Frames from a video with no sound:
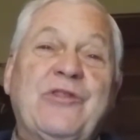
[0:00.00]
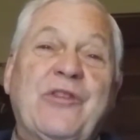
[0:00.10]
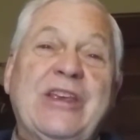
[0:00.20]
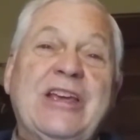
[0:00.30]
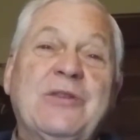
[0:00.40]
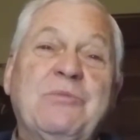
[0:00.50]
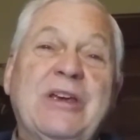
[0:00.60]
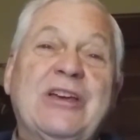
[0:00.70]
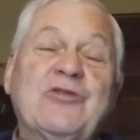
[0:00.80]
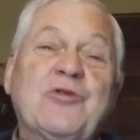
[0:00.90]
so that he can
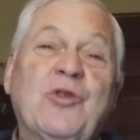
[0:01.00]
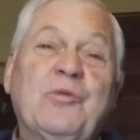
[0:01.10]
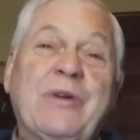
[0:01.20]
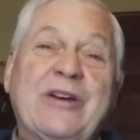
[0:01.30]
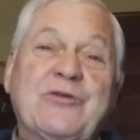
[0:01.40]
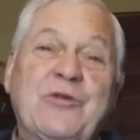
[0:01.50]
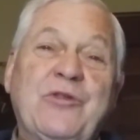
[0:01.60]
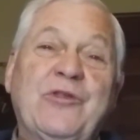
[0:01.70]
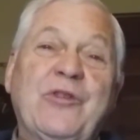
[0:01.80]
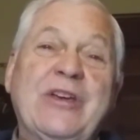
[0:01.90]
be controlled by
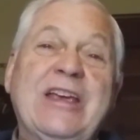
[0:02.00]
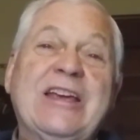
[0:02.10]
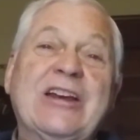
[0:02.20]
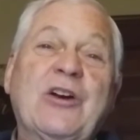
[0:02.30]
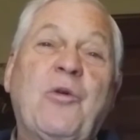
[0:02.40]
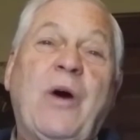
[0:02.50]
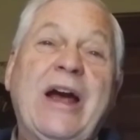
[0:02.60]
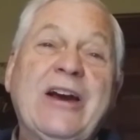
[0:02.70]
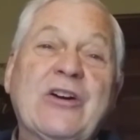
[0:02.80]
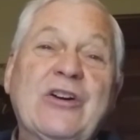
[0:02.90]
truth, so that he can
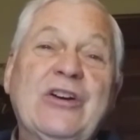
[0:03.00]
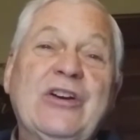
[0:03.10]
acquire